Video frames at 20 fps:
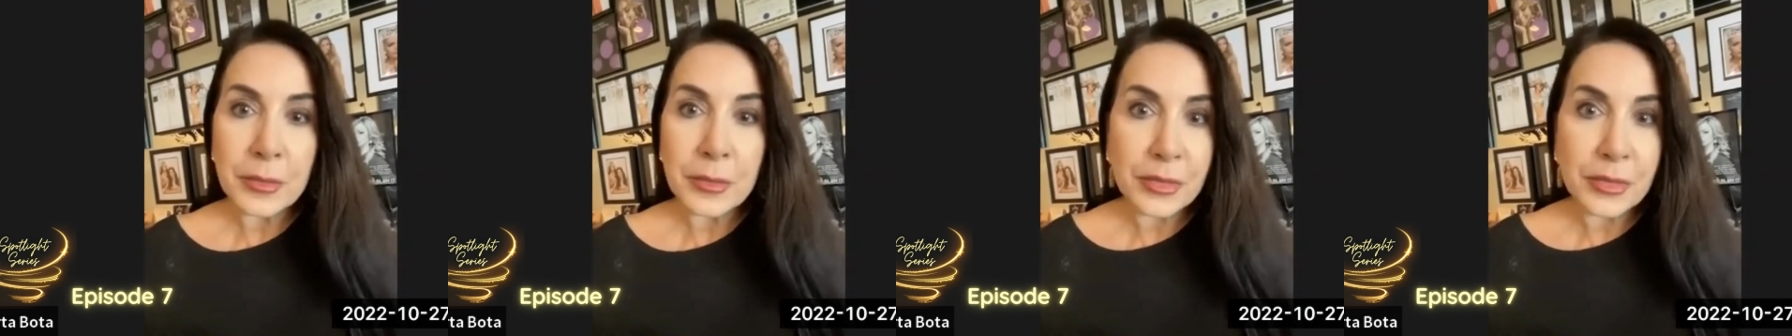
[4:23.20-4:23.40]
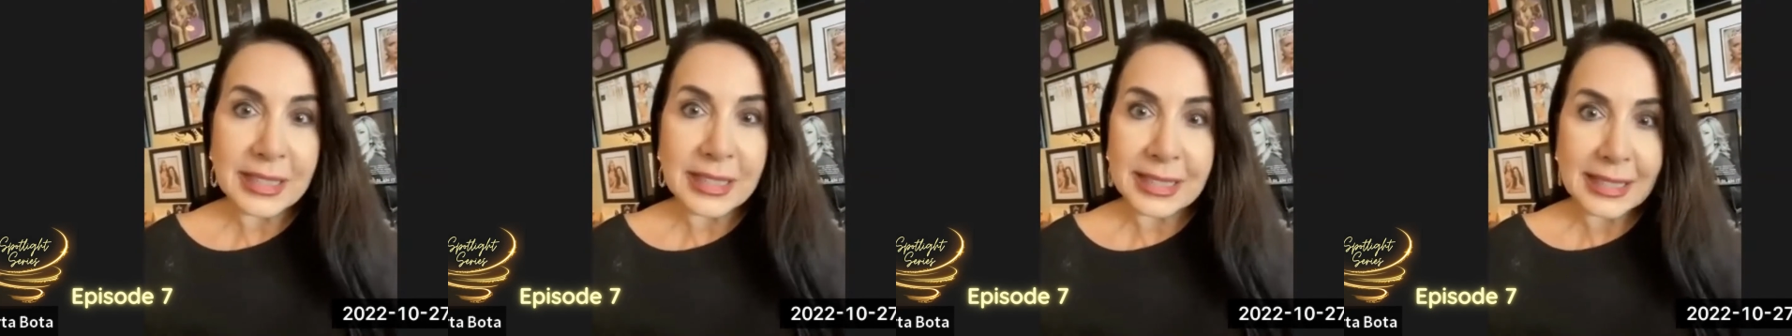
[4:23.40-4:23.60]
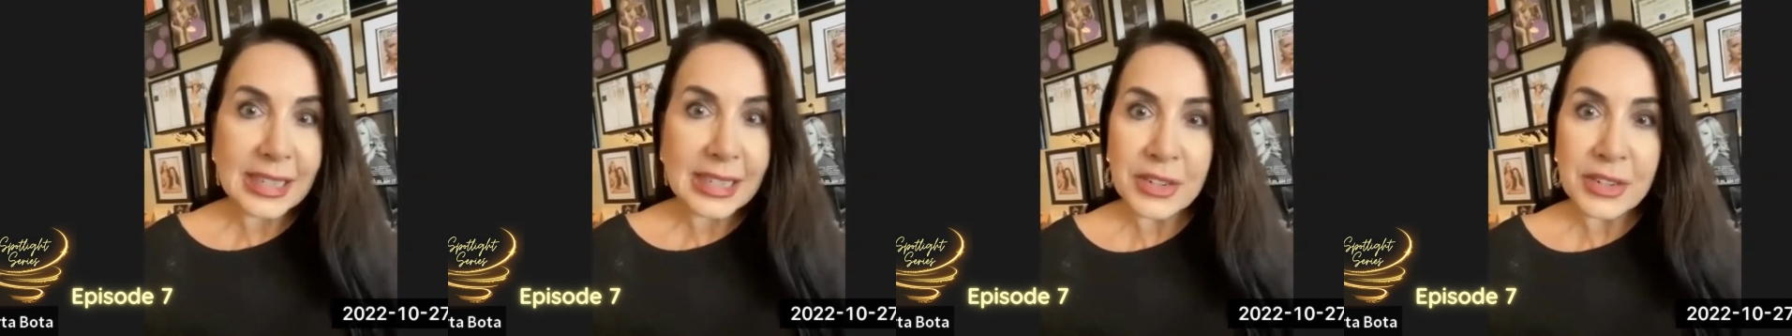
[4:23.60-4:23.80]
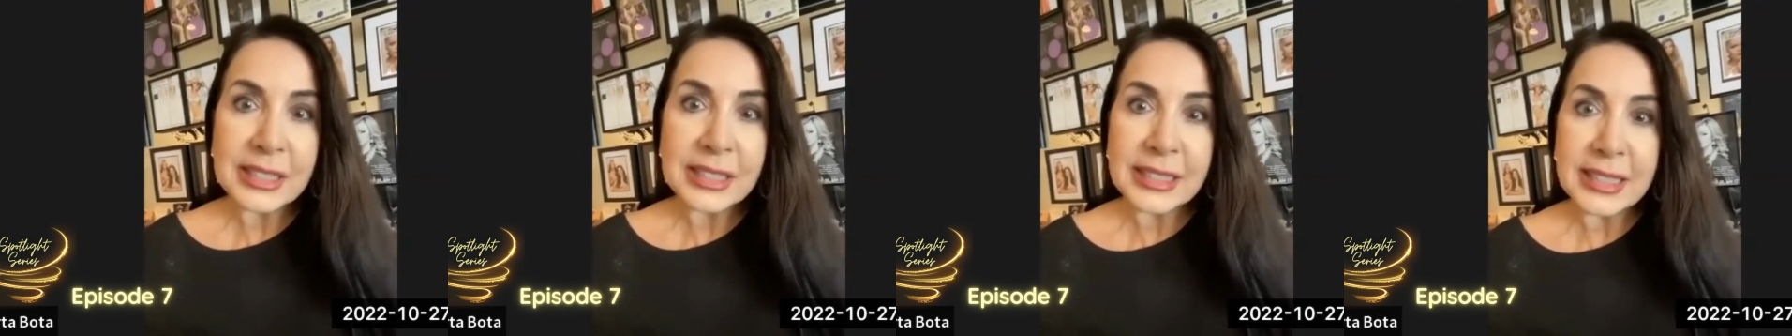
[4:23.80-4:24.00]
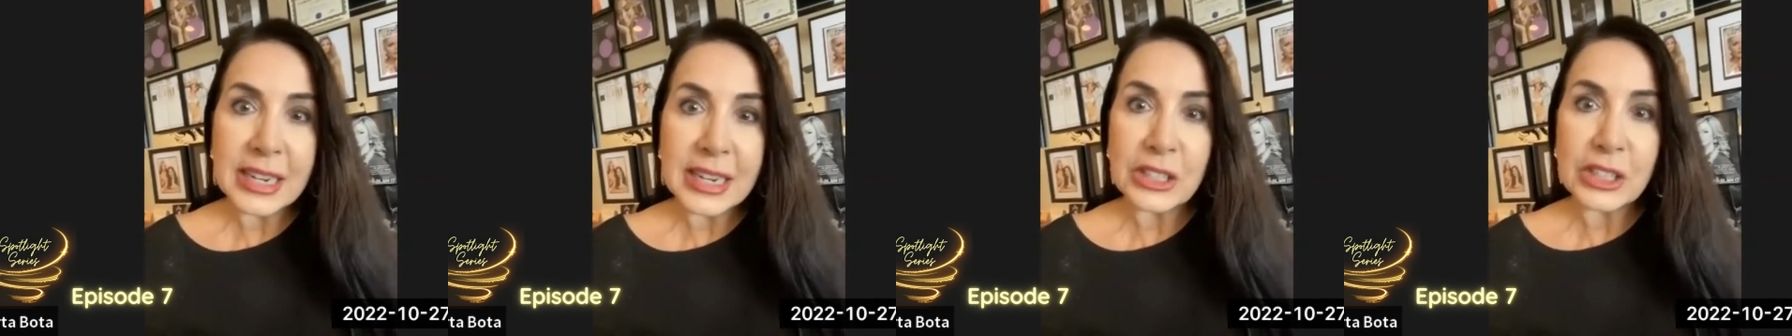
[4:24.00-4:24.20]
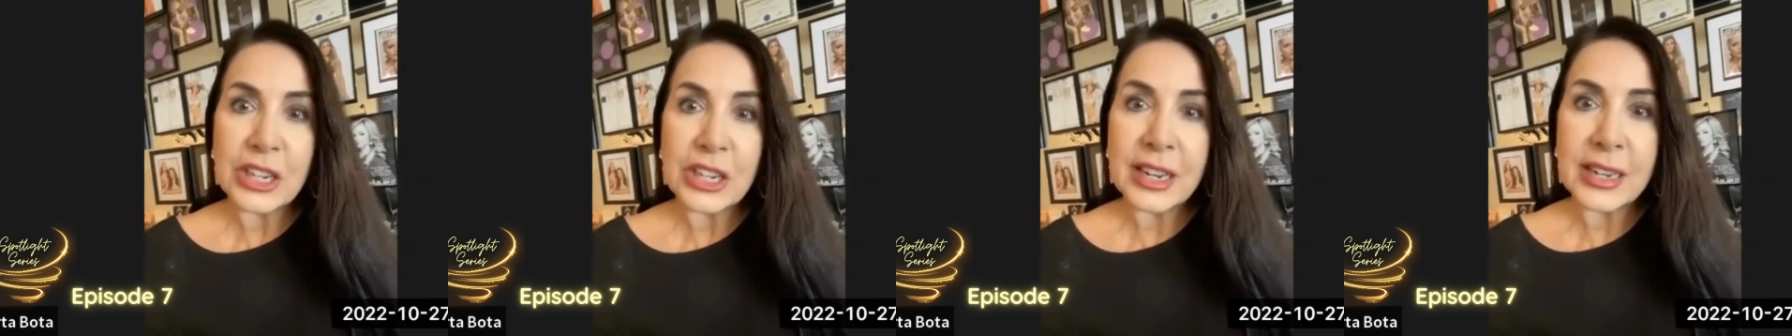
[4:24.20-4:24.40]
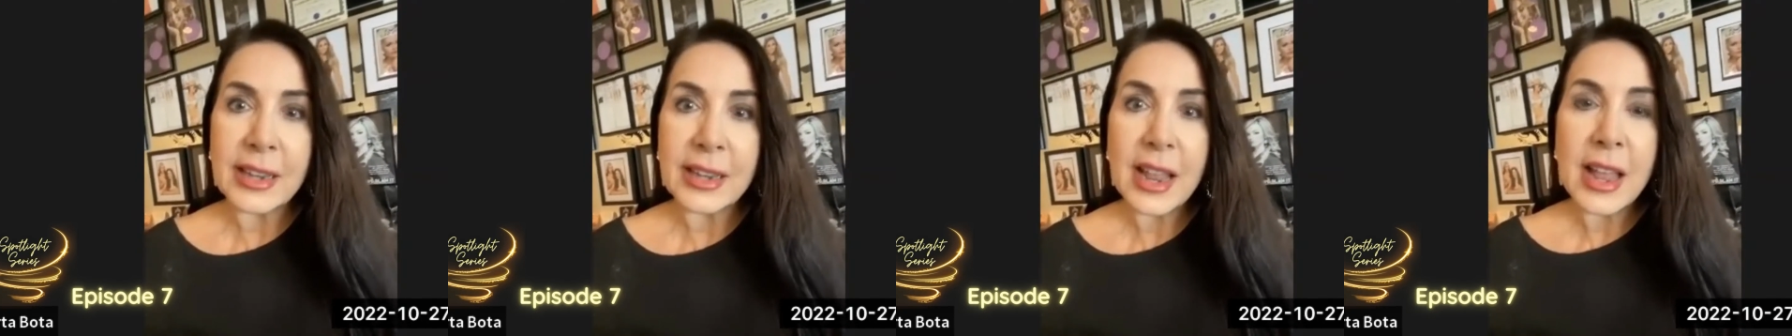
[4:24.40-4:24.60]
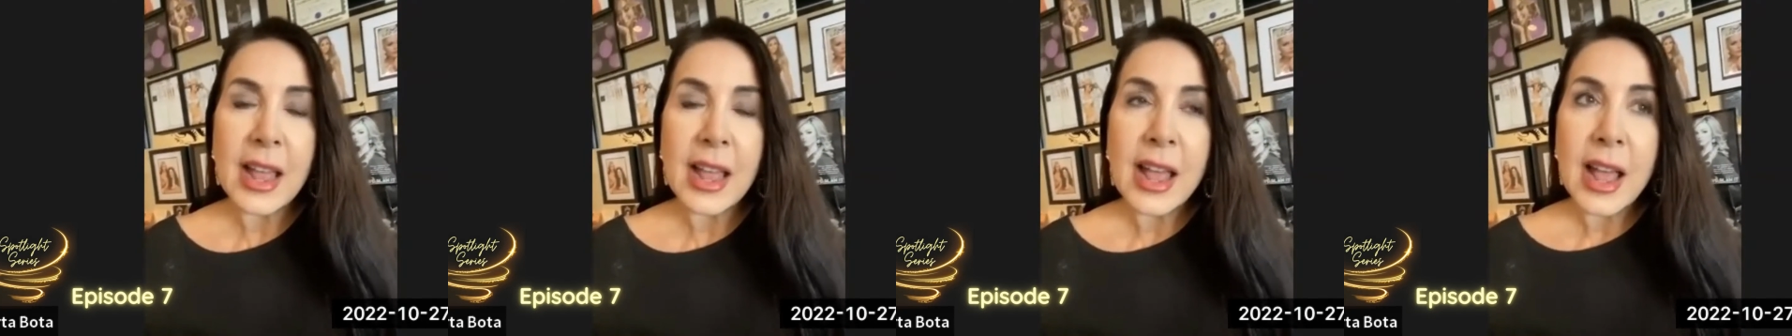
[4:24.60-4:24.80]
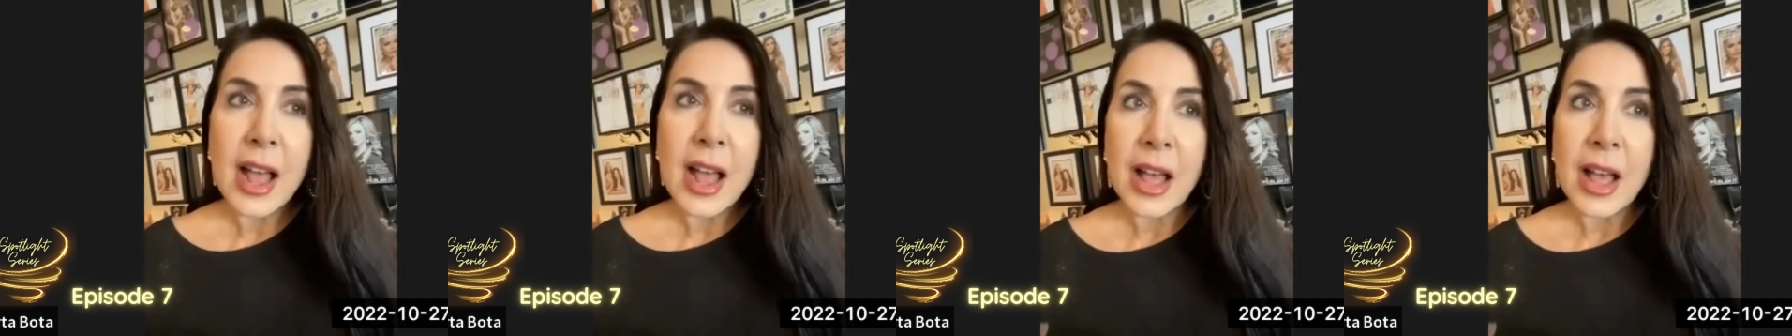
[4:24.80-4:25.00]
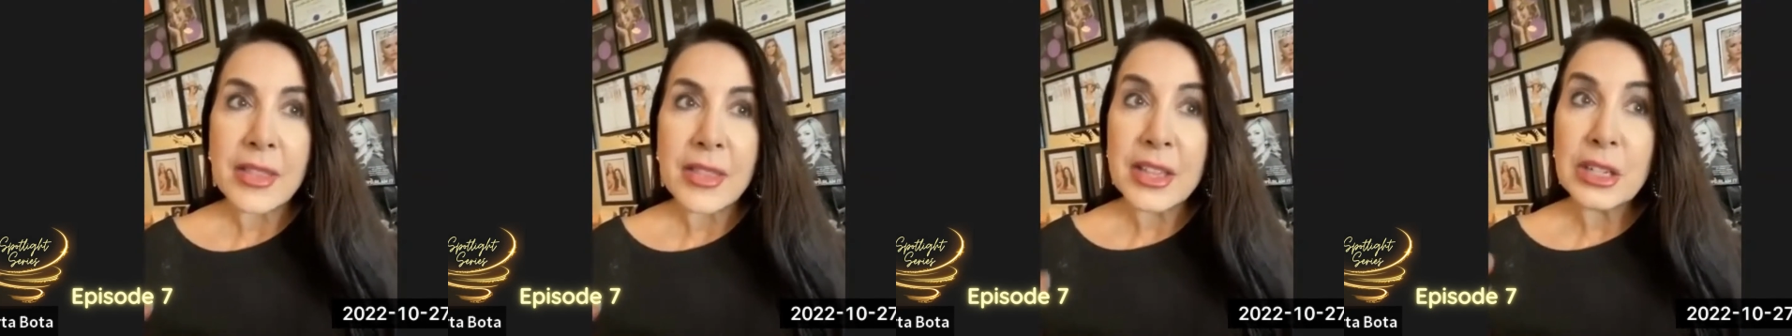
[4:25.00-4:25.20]
TV station.
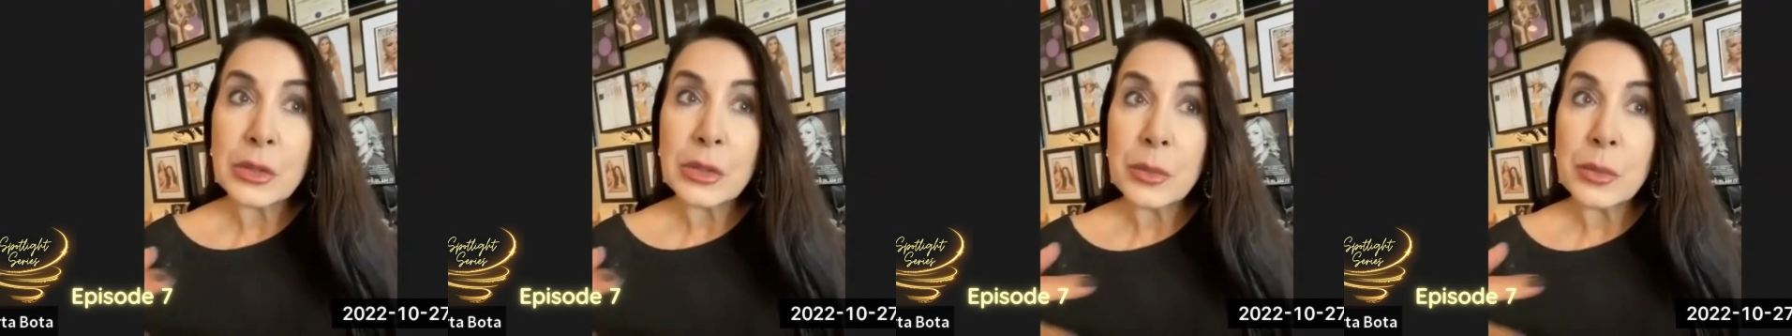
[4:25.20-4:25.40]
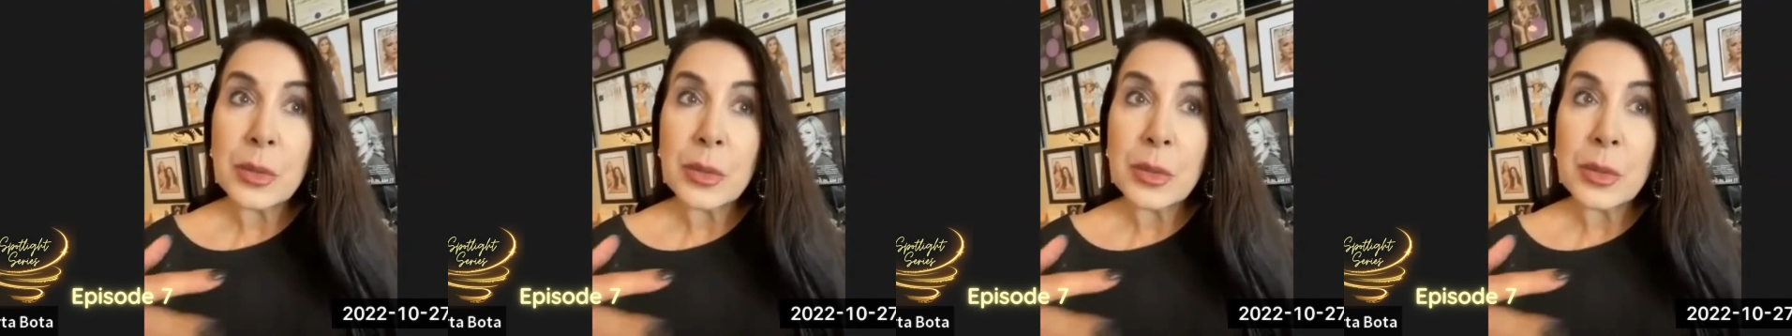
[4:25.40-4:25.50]
This